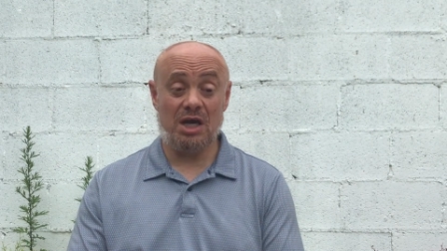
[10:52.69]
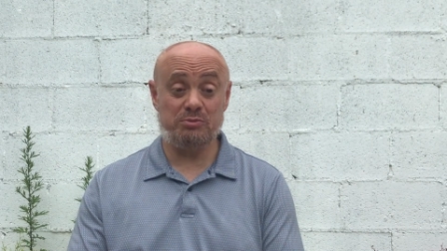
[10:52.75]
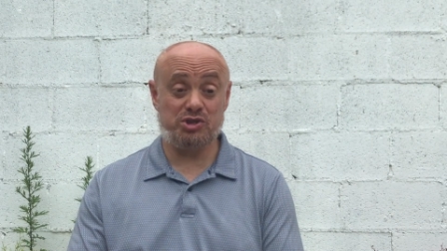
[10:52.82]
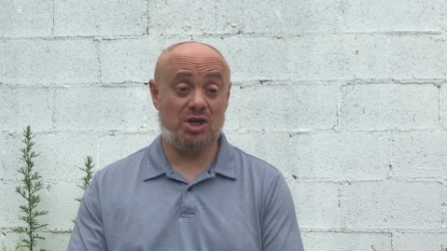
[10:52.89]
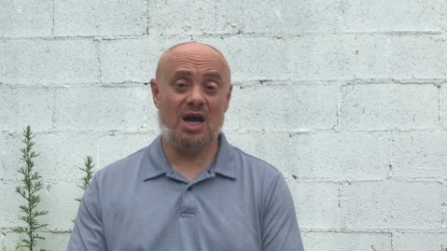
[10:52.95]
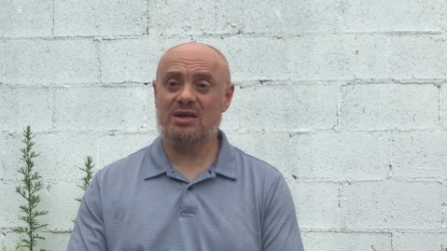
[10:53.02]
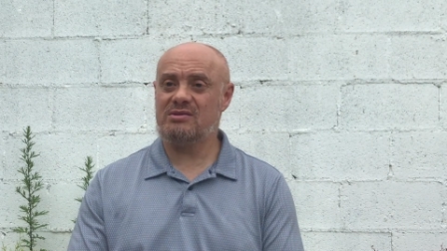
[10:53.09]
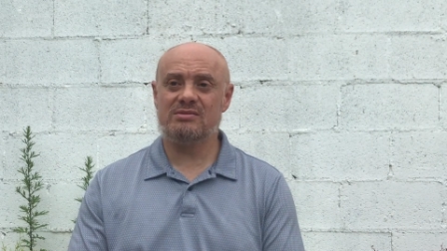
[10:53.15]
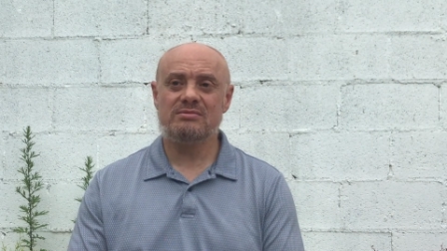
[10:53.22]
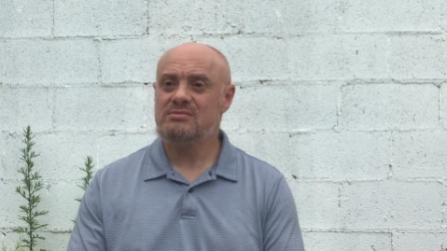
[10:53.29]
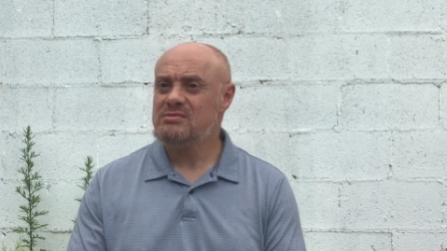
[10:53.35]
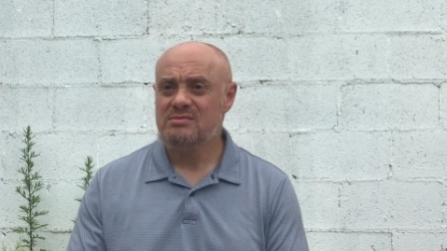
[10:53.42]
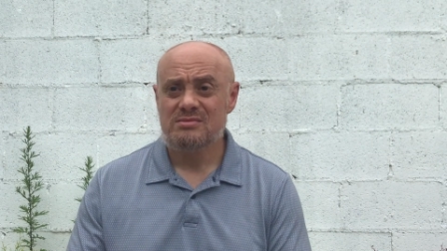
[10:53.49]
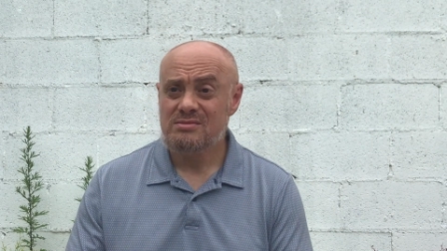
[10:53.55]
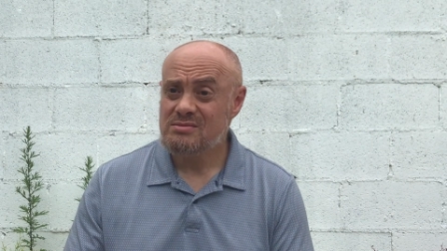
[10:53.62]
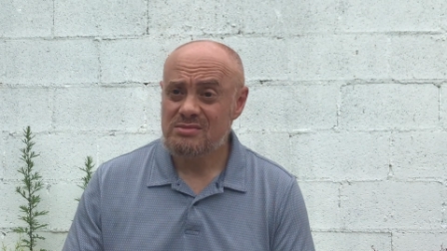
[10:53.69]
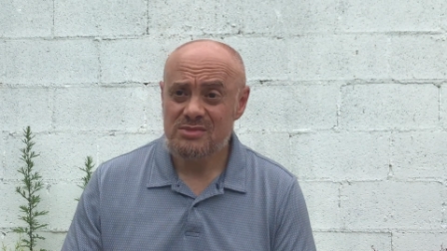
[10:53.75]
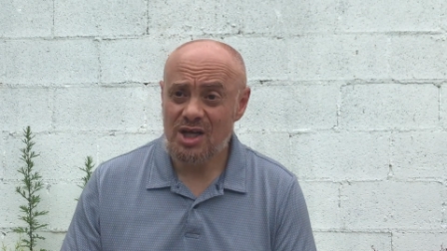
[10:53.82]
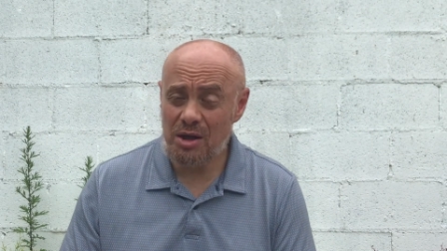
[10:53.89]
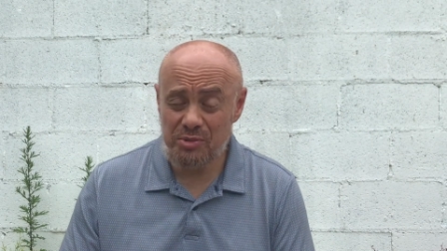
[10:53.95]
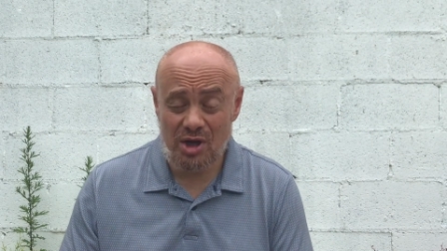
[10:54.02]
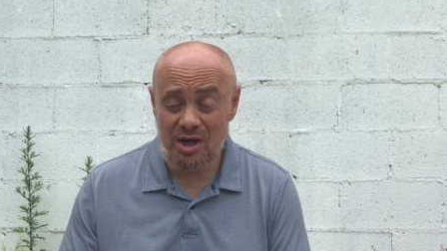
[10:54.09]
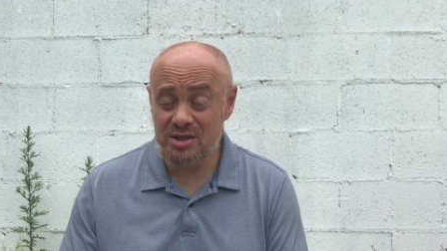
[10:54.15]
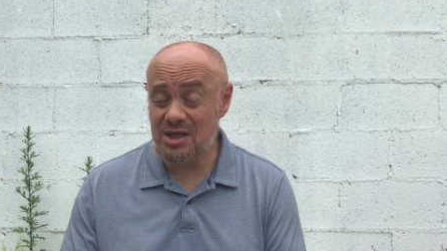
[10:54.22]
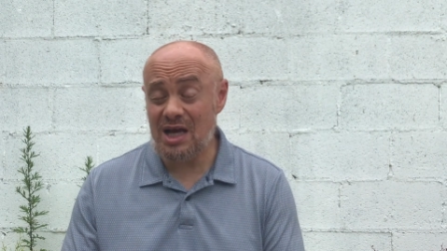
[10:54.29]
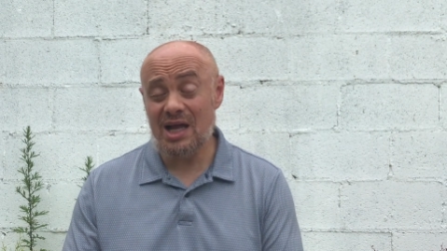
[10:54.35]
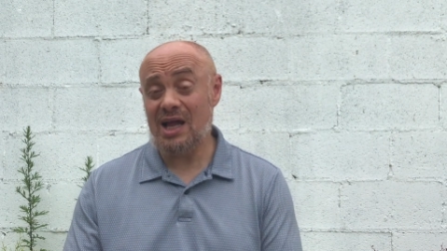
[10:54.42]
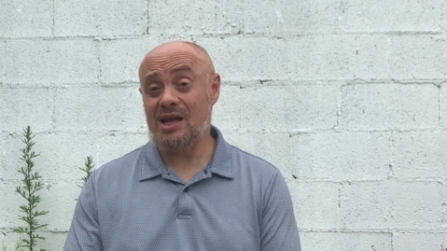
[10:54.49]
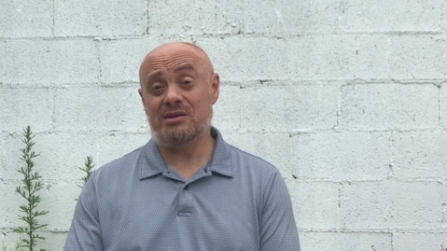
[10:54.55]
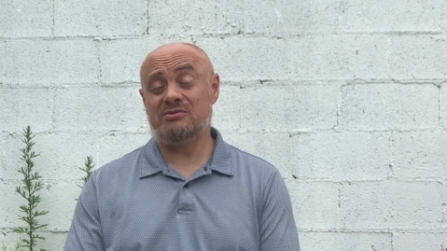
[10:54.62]
I'm shocked. I'll be honest.
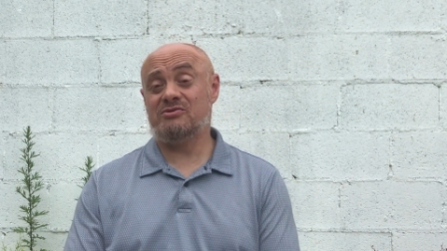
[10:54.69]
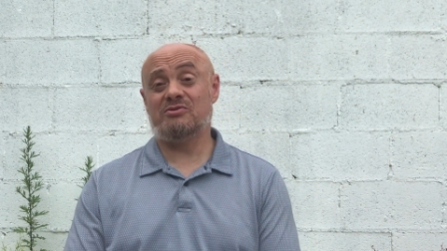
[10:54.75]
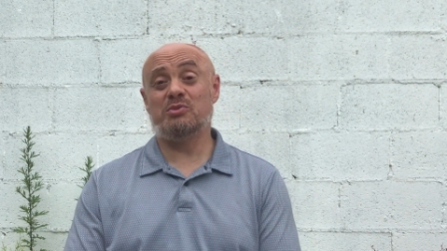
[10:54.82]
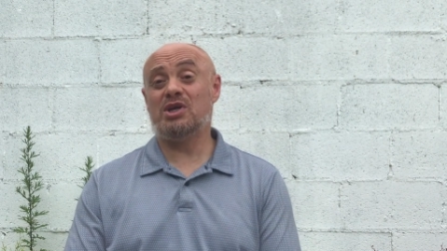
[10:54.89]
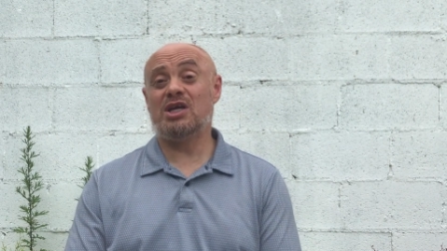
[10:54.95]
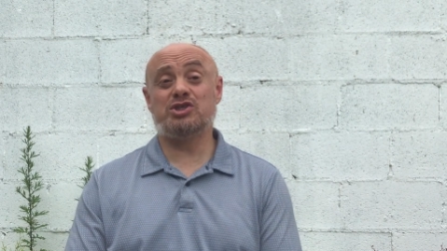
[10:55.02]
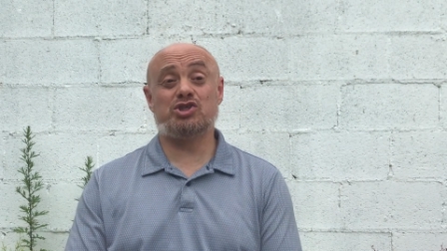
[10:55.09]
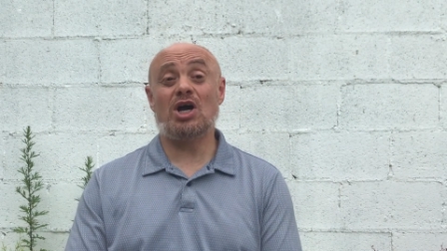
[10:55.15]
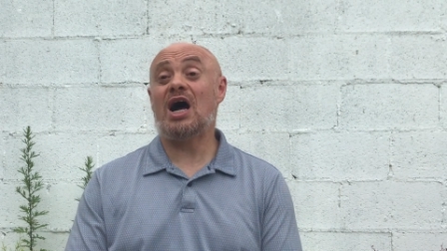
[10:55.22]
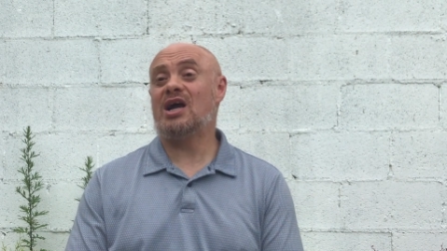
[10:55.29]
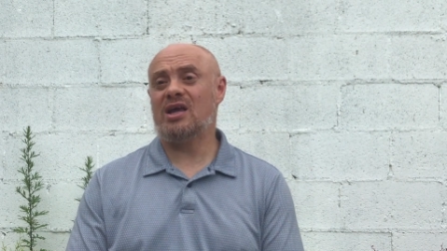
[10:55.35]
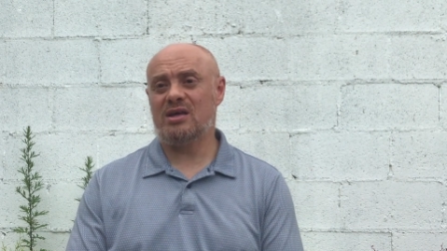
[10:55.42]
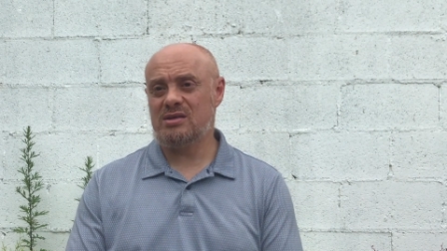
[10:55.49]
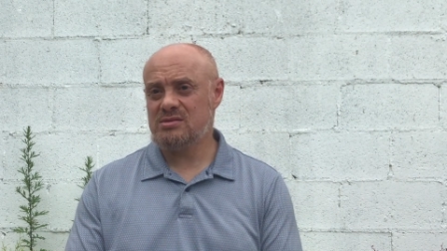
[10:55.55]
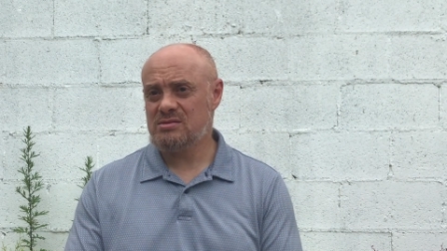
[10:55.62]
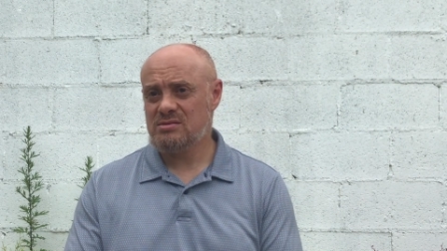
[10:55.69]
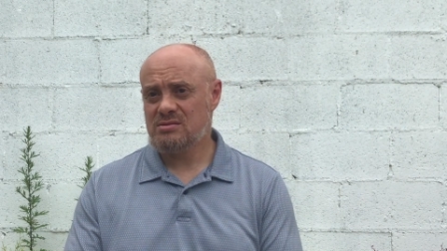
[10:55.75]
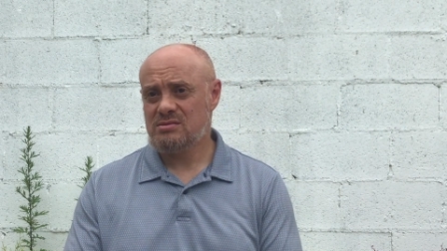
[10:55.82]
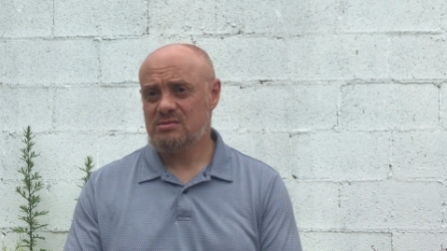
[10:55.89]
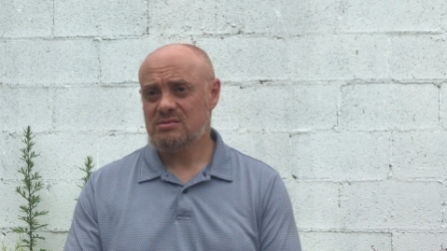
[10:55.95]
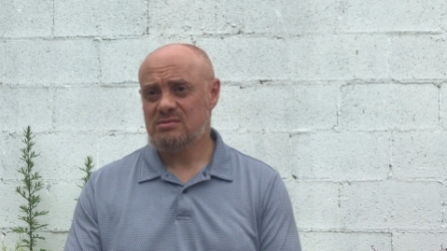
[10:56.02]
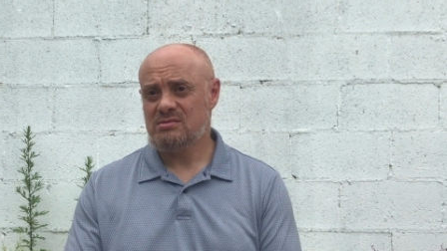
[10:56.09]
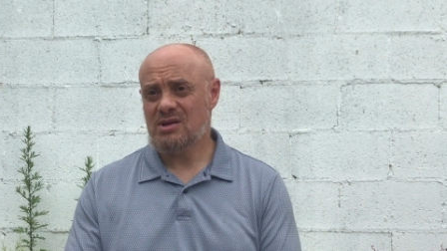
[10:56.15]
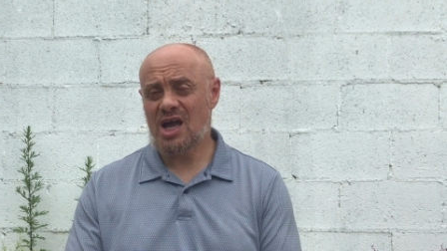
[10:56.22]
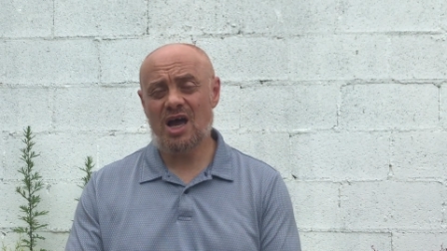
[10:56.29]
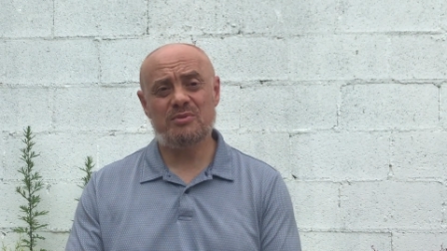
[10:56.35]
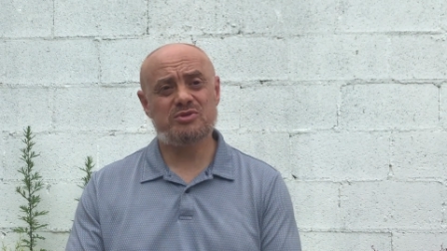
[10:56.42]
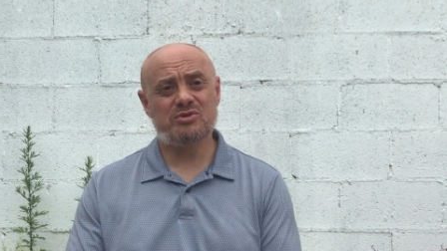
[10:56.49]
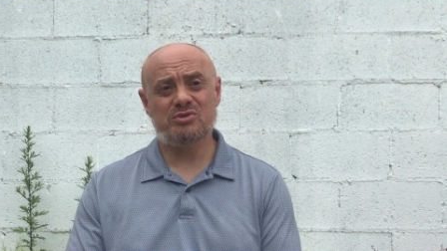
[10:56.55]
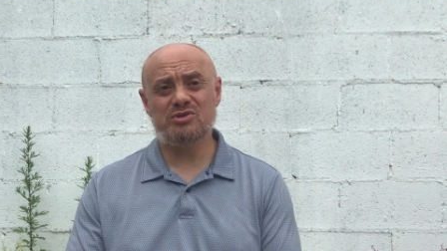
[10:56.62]
To me, it's shocking.
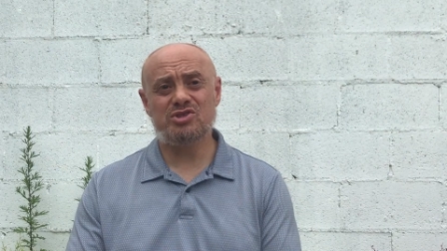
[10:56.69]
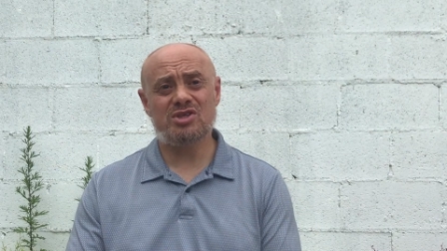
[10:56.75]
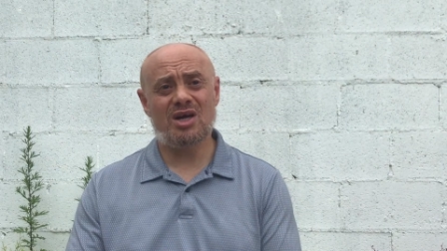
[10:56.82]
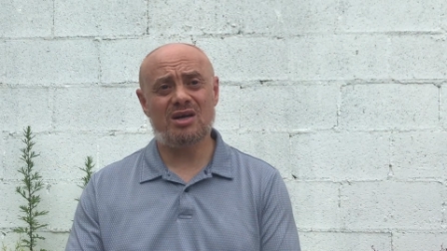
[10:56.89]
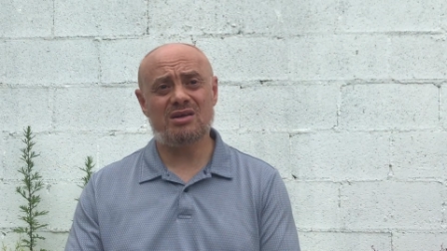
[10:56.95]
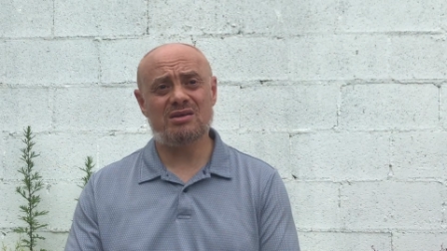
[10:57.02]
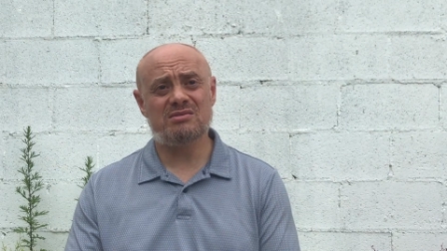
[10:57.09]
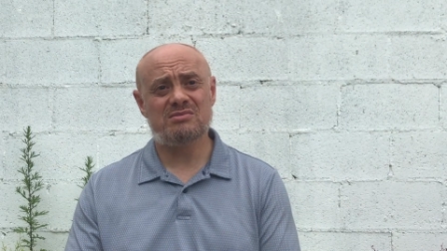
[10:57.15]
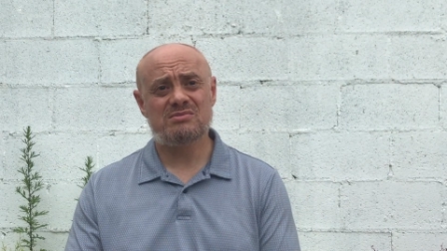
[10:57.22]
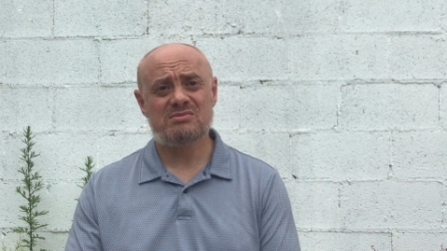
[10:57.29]
Absolutely shocking.